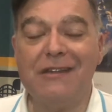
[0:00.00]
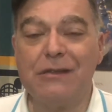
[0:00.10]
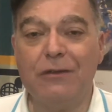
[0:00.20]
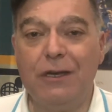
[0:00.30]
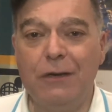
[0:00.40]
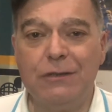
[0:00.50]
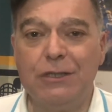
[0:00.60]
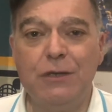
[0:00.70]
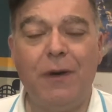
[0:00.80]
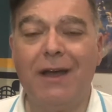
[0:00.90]
this on
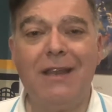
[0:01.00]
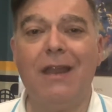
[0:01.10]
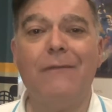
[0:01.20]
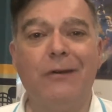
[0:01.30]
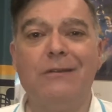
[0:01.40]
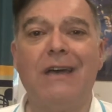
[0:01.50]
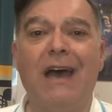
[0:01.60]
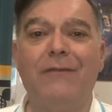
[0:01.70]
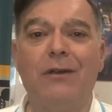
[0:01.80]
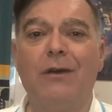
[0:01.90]
YouTube. I'd love you to
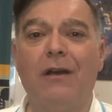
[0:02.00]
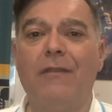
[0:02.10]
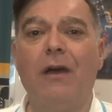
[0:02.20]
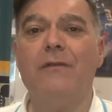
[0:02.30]
have a look over